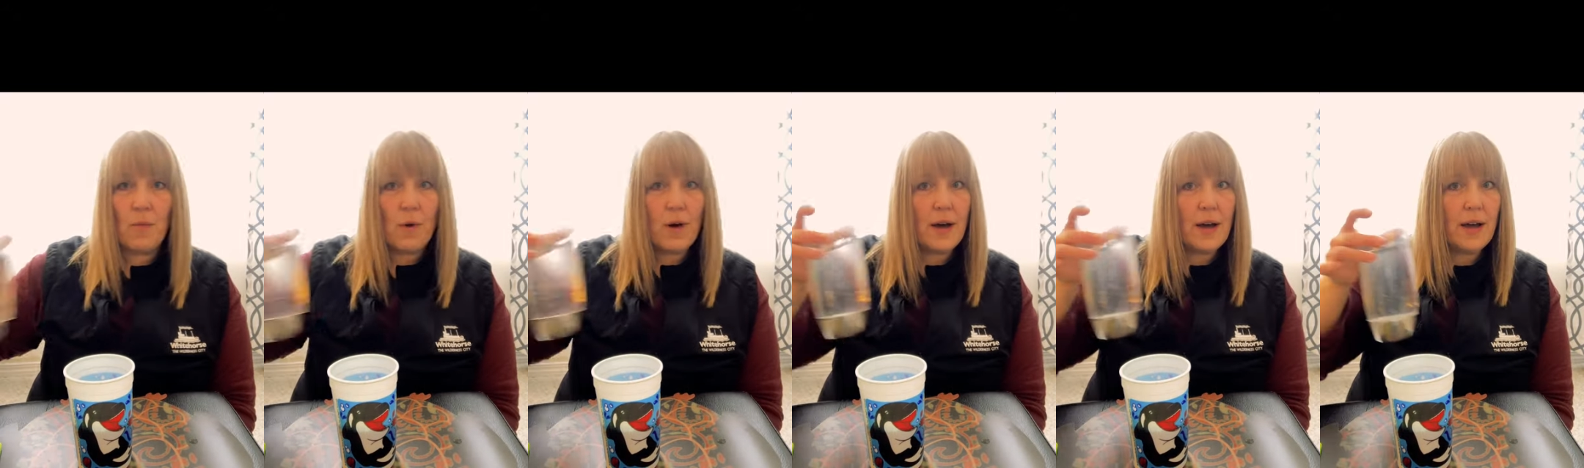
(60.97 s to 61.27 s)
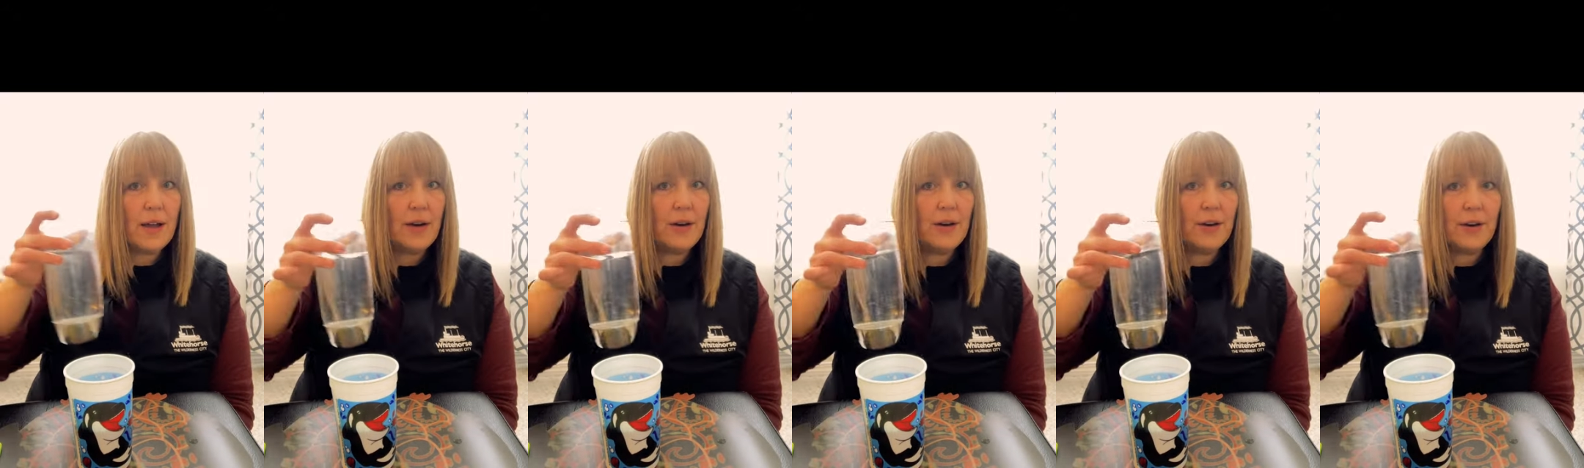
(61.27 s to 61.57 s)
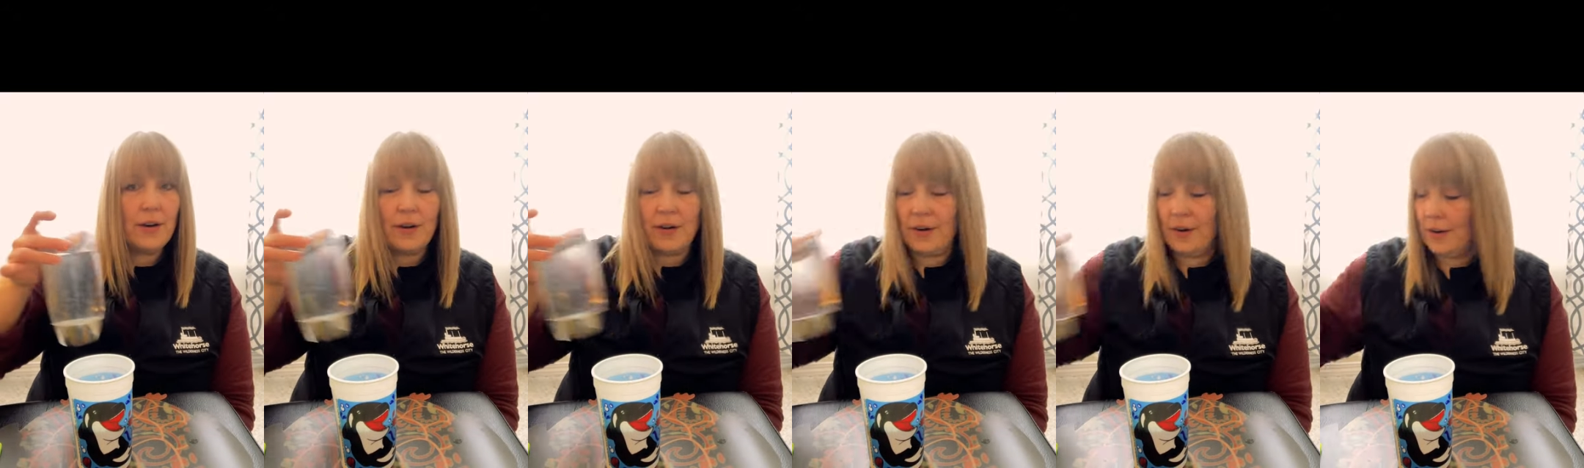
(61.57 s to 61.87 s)

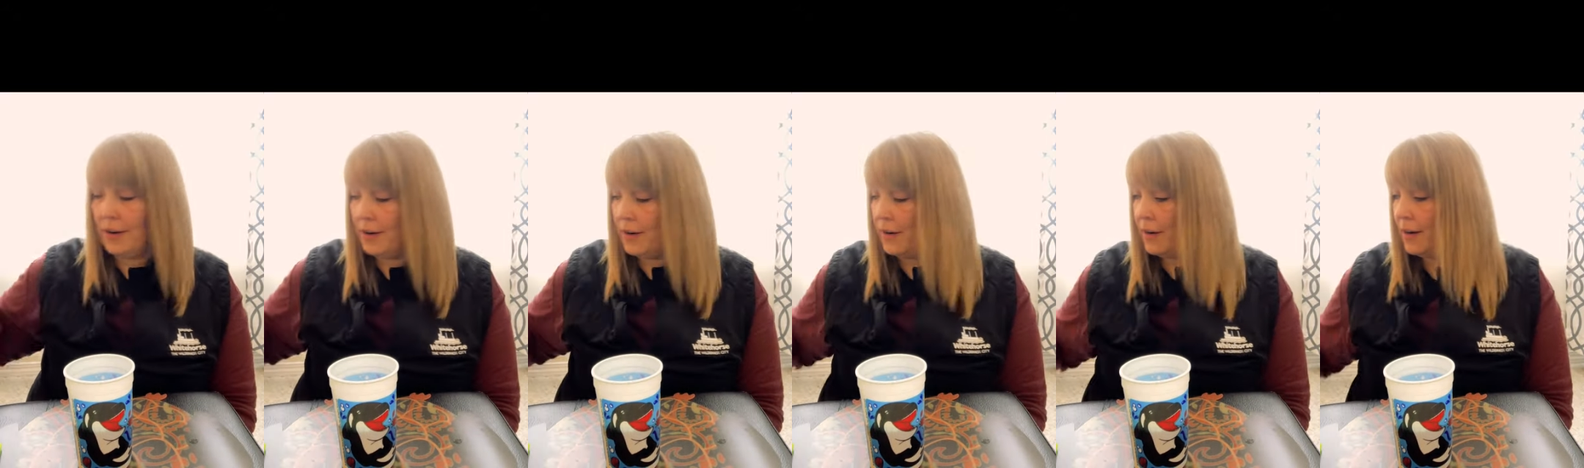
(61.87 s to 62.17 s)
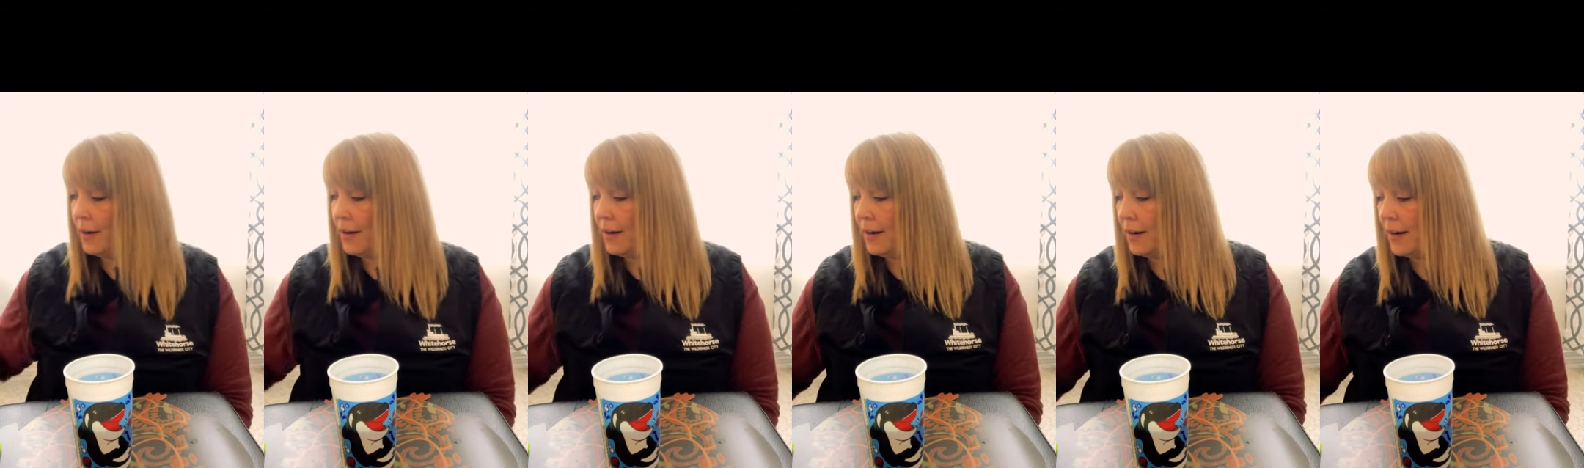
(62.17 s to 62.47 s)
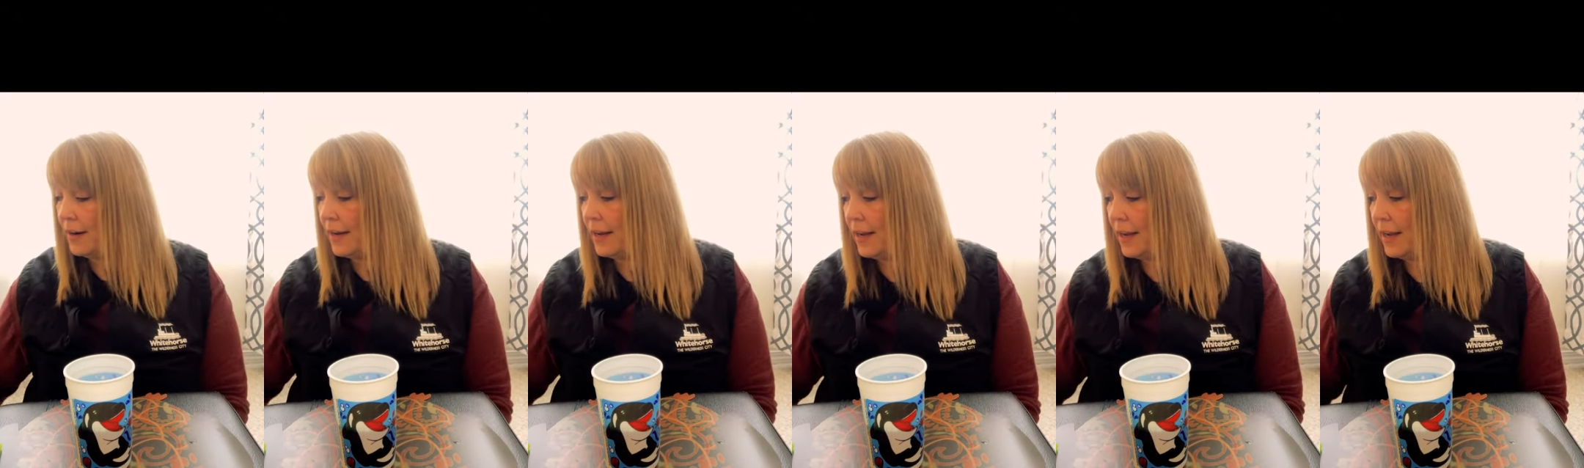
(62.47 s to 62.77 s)
water,
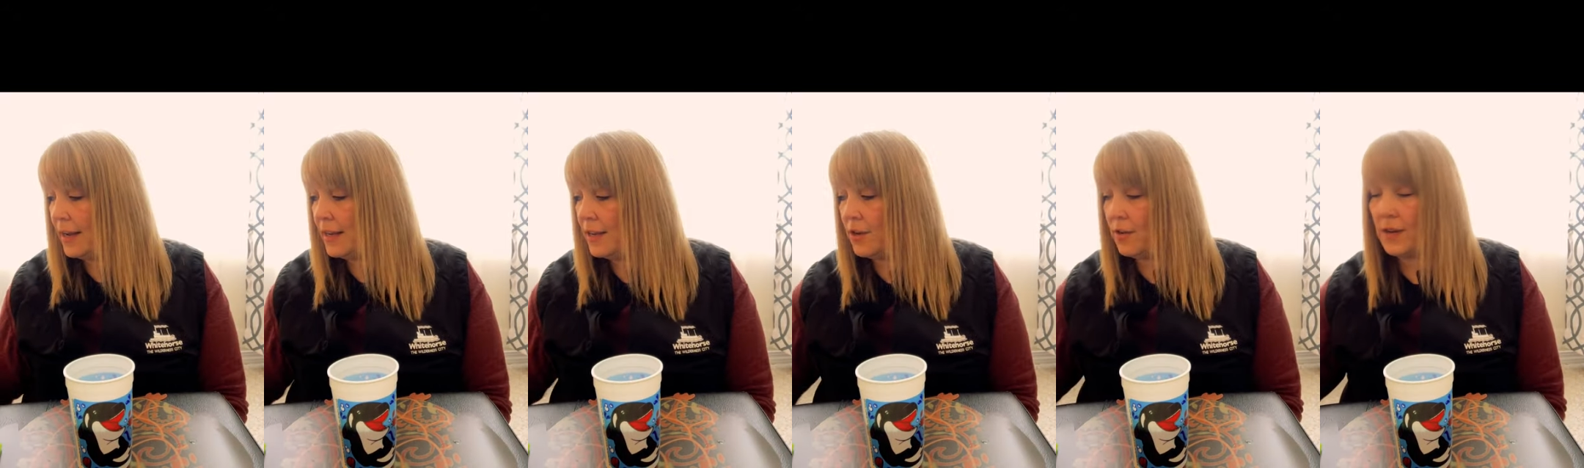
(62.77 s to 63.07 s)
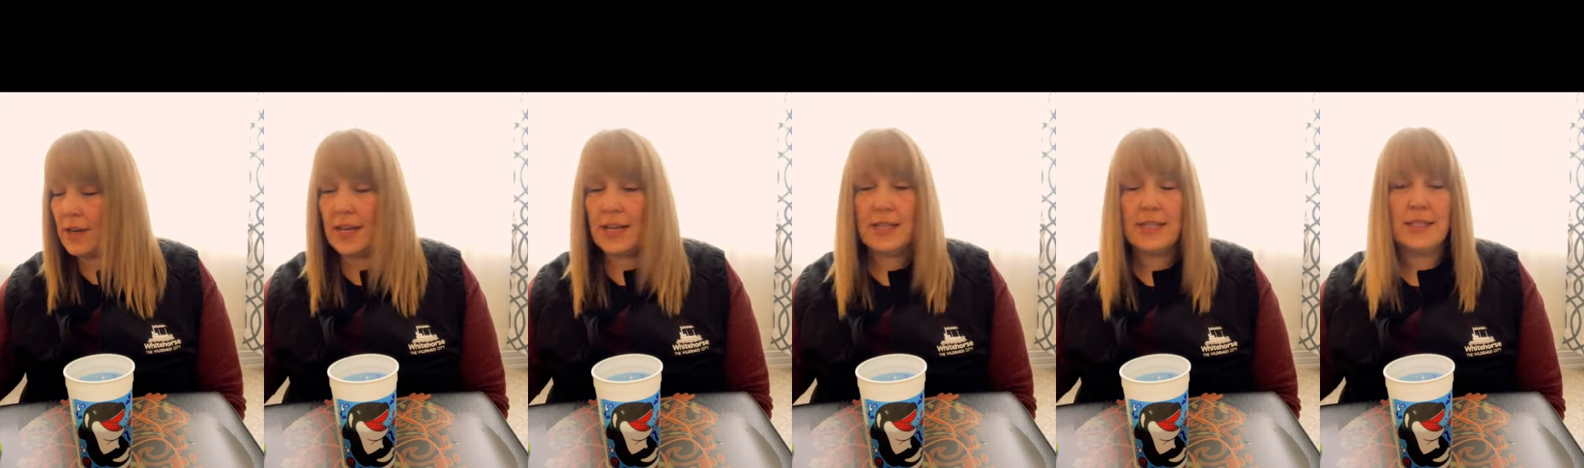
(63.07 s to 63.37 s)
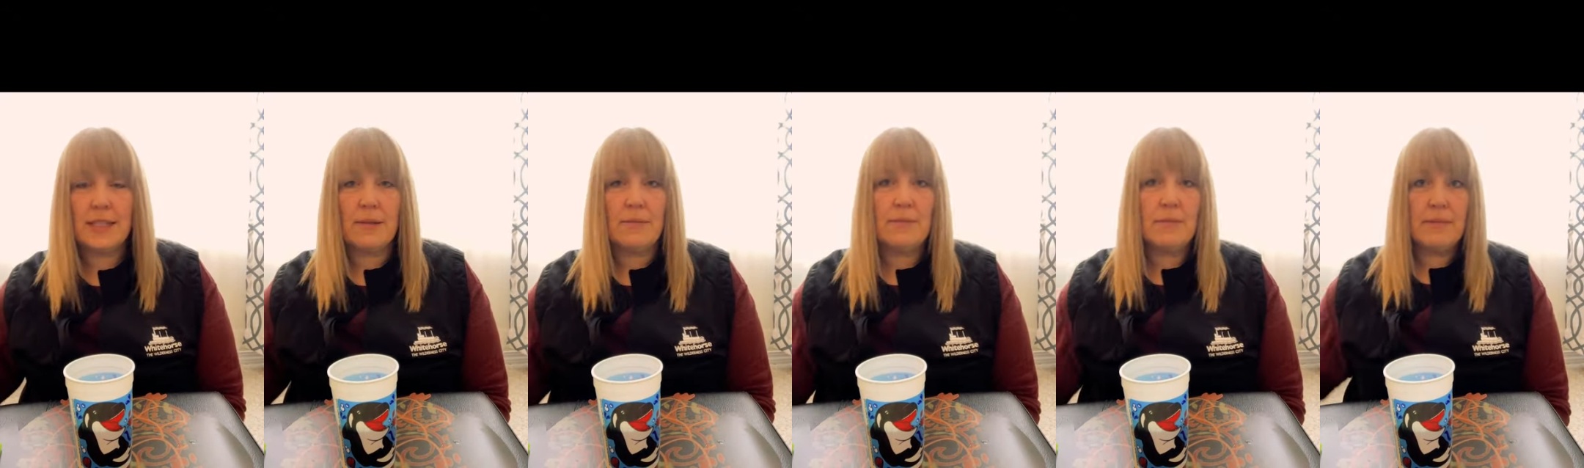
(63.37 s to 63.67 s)
and you need
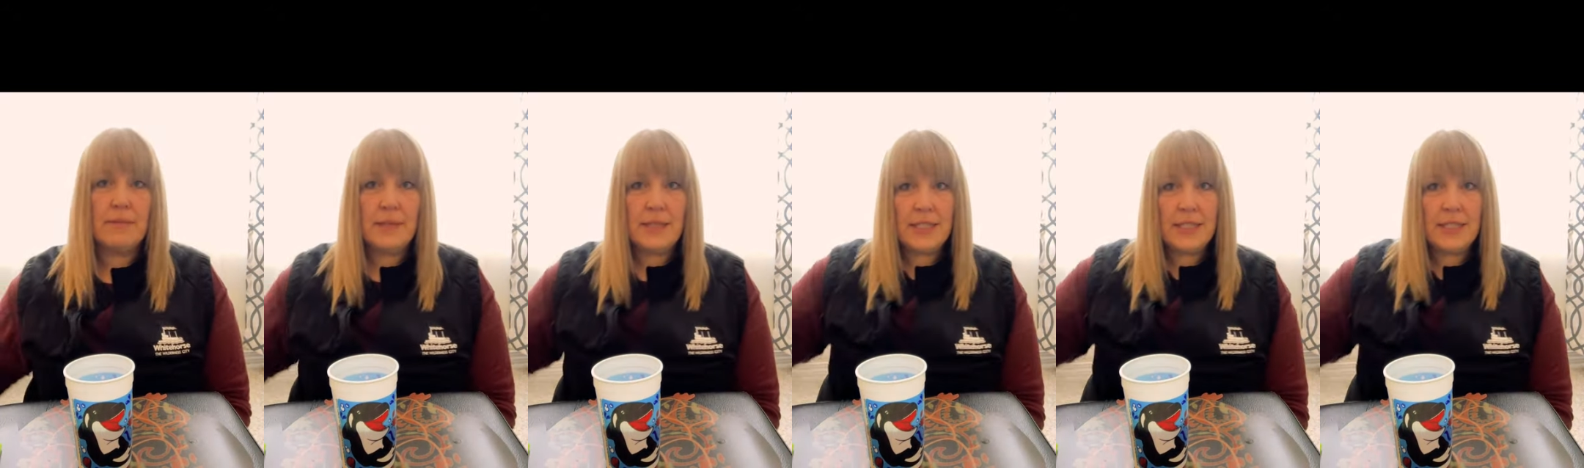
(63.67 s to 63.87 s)
some